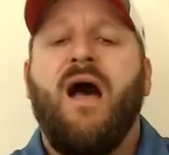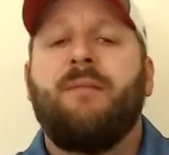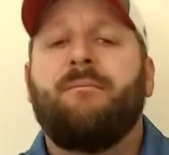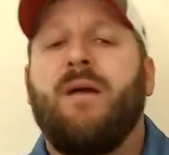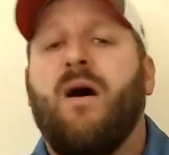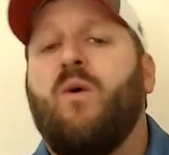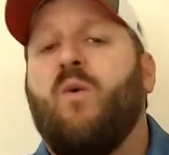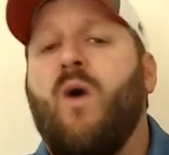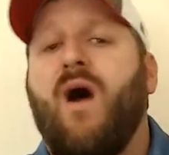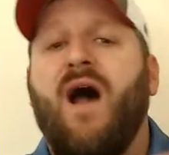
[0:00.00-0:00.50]

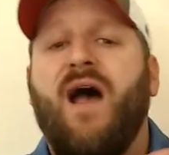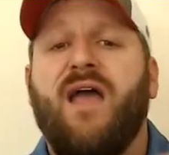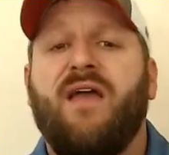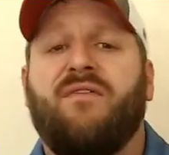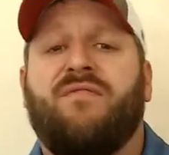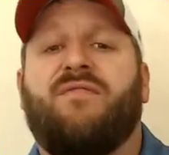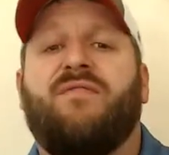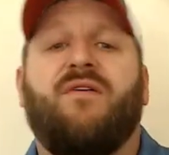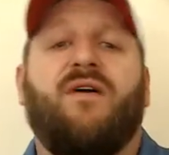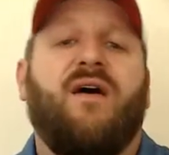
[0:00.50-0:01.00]
my
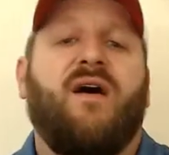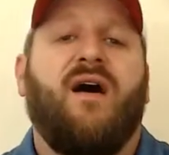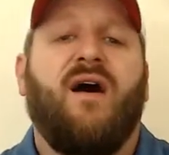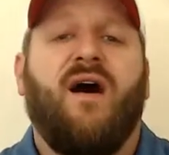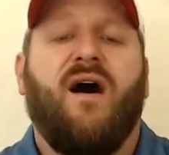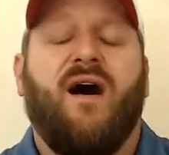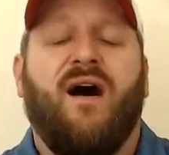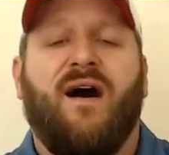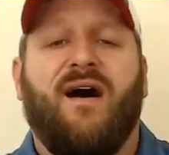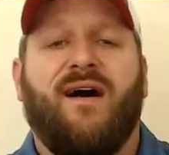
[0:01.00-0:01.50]

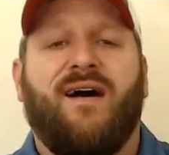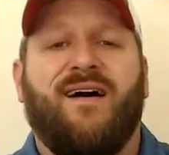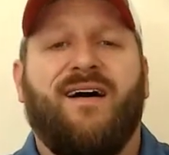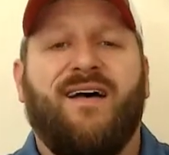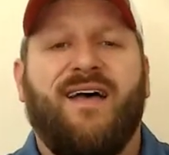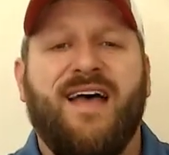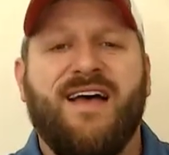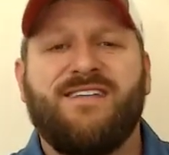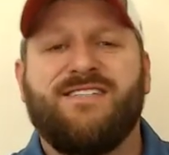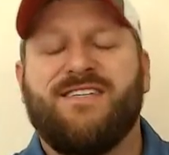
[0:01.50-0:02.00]
wife uh,
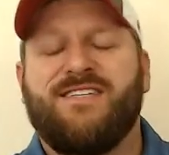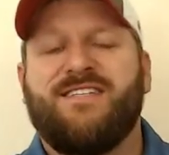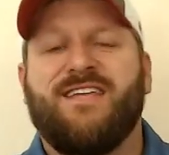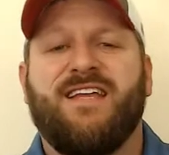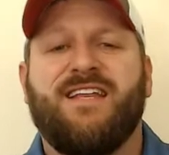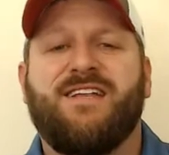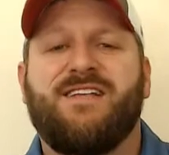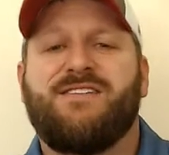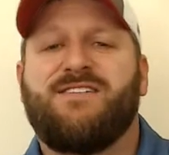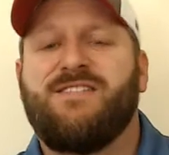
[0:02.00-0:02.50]
has a
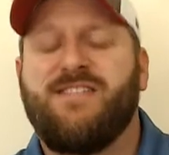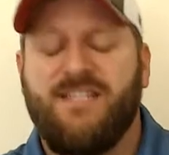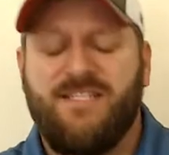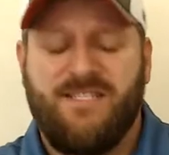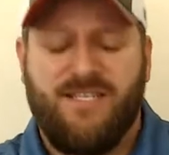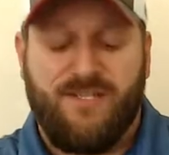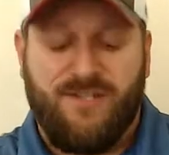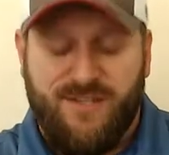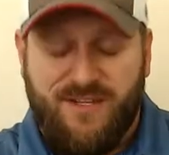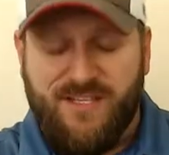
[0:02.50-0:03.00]
tendency
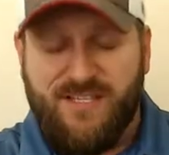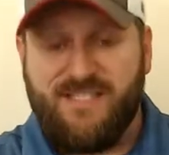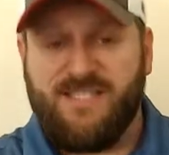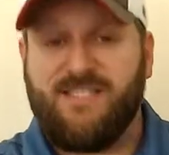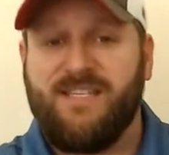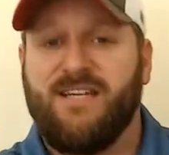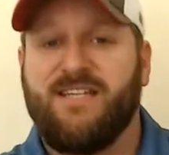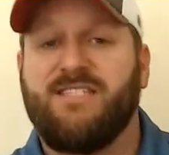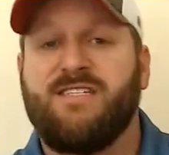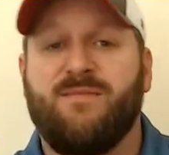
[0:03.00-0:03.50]
to do this
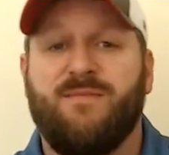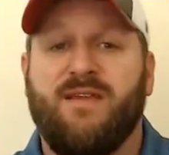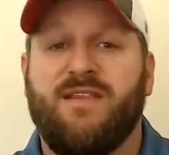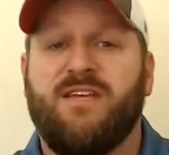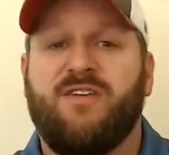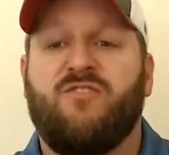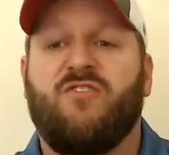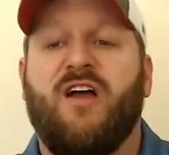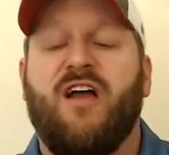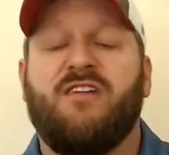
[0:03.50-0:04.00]
thing to me
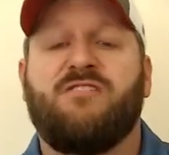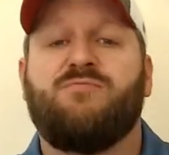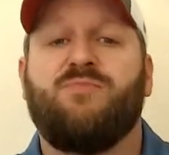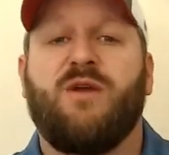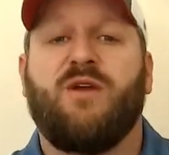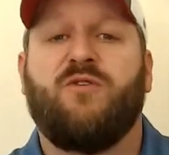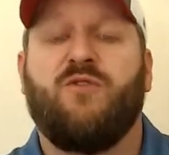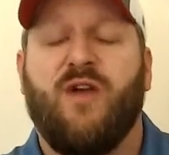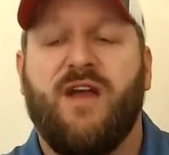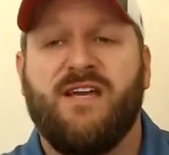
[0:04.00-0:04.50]
that drives me
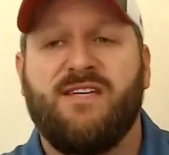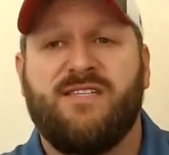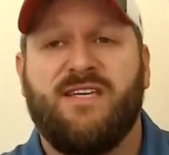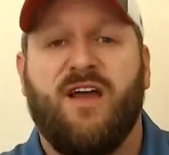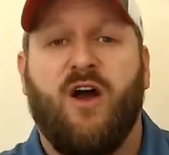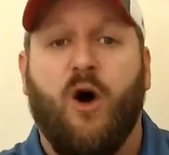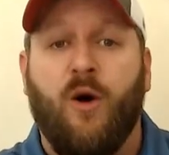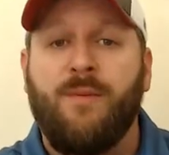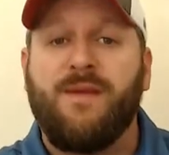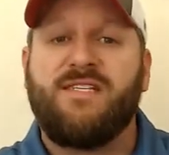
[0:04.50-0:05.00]
crazy.
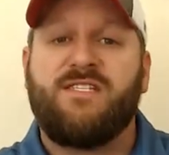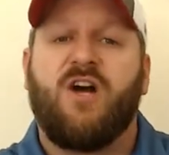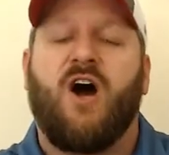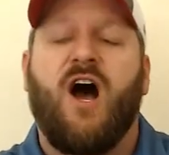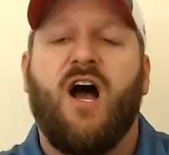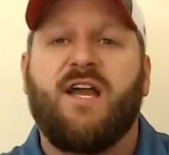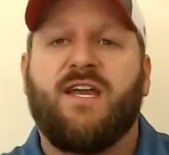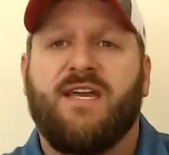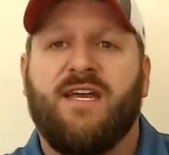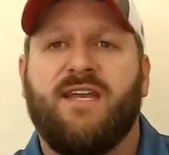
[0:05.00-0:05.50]
I'll be
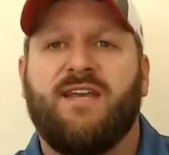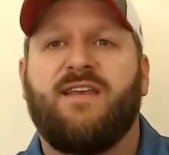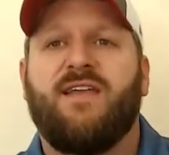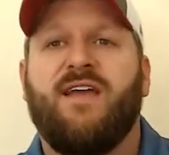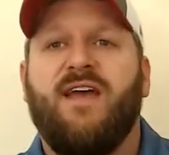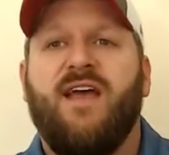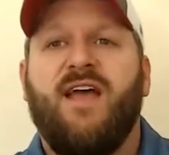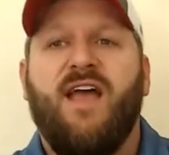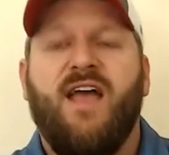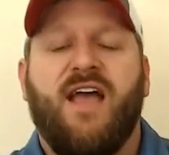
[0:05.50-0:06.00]
talking
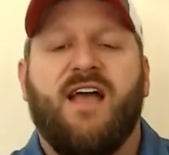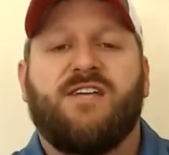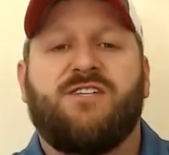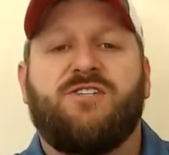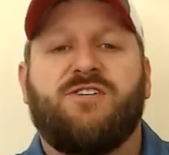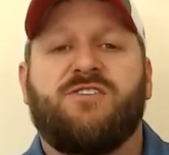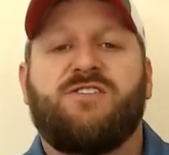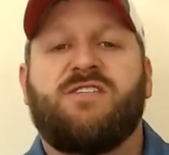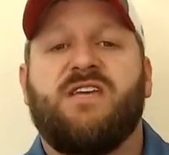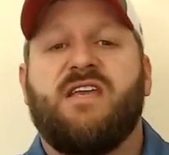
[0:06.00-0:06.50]
and
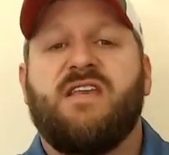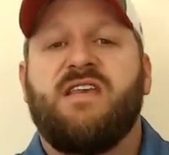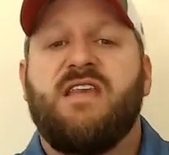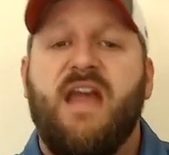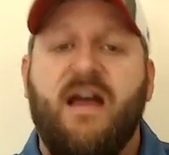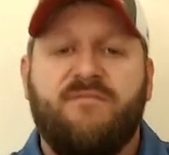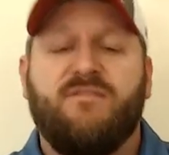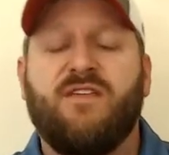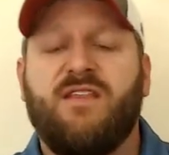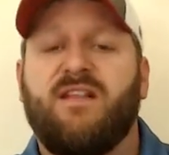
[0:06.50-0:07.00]
she'll say
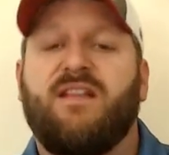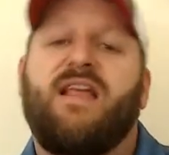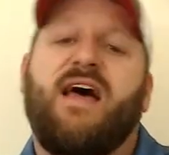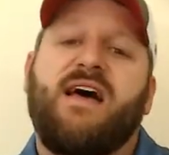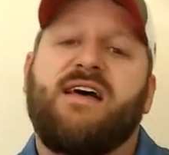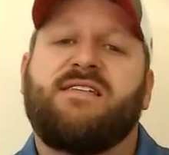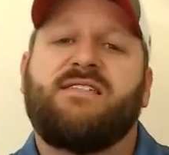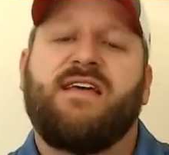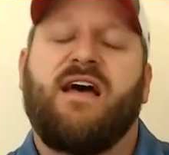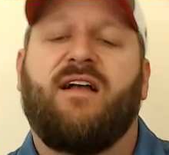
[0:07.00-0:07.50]

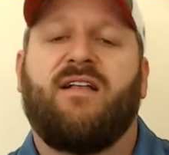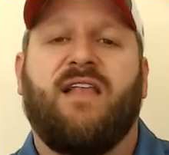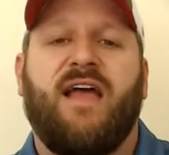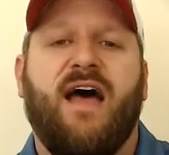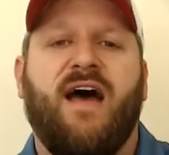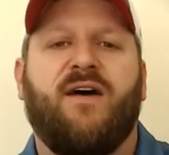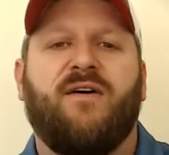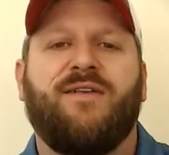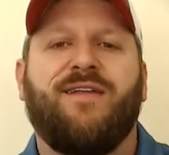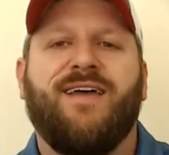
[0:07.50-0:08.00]
nevertheless out
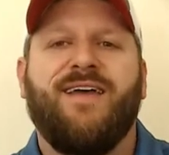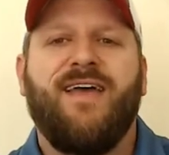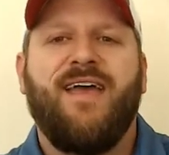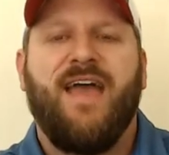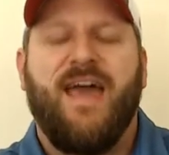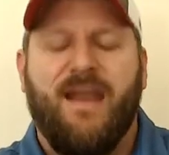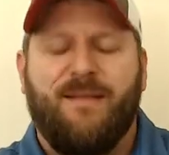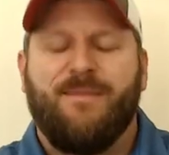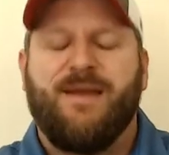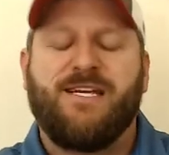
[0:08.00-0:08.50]
loud
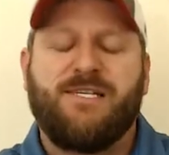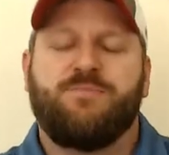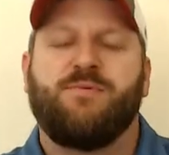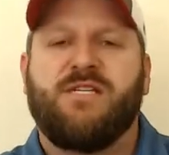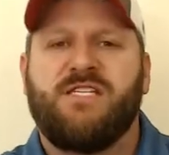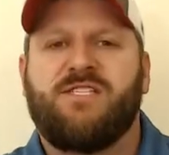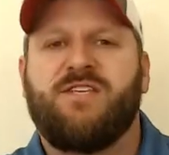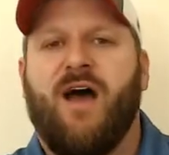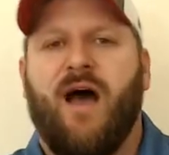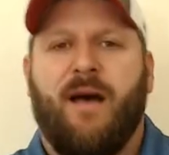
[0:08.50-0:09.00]
and it makes me
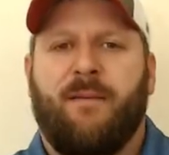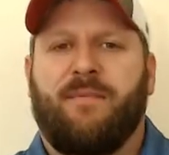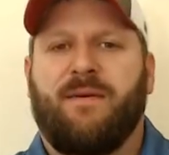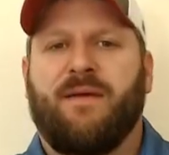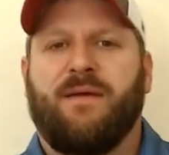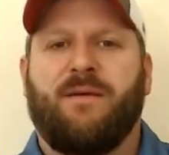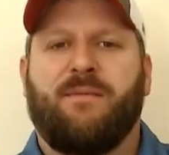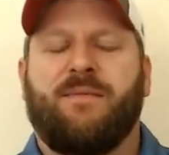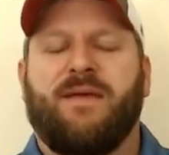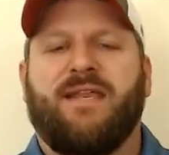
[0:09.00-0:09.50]
stop
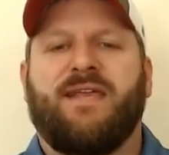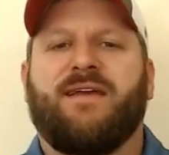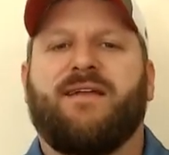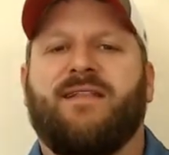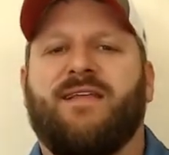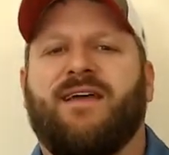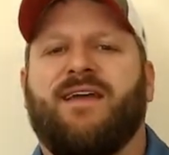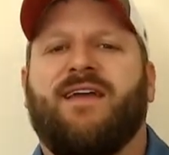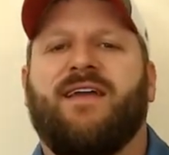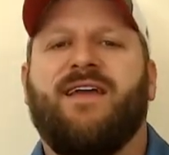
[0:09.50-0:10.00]

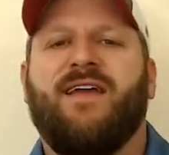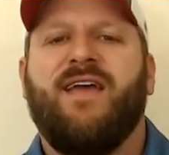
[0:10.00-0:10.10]
immediately.